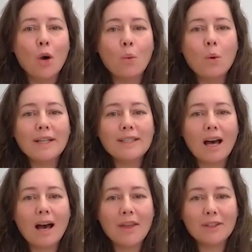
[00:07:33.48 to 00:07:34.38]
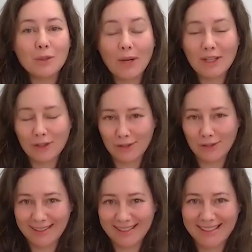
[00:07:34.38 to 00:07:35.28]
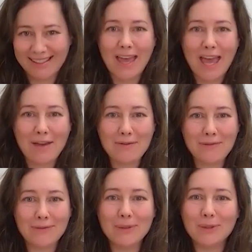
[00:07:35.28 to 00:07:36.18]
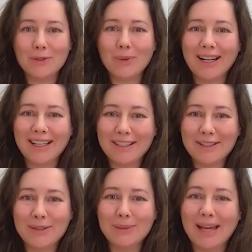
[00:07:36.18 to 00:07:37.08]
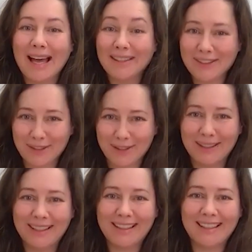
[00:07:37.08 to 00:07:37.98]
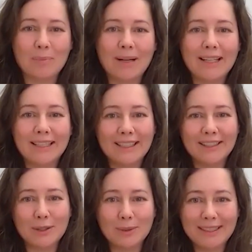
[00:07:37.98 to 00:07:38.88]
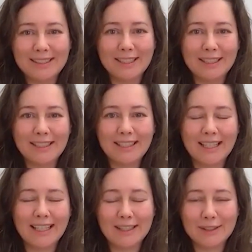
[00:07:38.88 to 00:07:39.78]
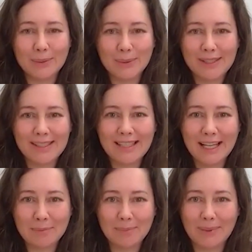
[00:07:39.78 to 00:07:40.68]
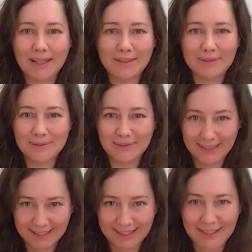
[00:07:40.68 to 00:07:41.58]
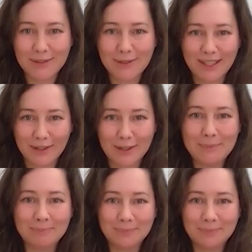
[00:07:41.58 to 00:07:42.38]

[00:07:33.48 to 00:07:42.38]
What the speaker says: what other questions have you tried to answer by integrating those type of data together?